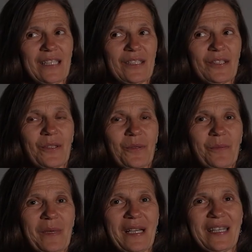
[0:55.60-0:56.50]
So
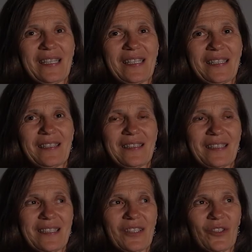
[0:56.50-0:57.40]
my
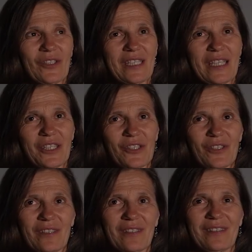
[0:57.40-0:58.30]

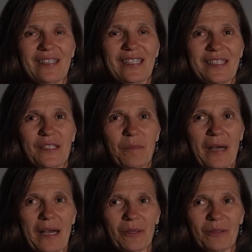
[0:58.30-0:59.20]
dissertation is
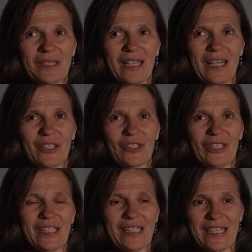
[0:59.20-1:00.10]
about
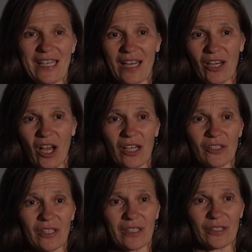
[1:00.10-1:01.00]
actually the
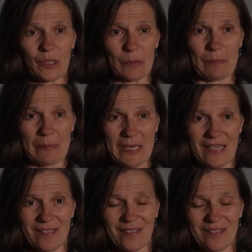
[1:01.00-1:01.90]
dialogic
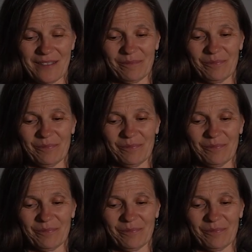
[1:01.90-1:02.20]
space,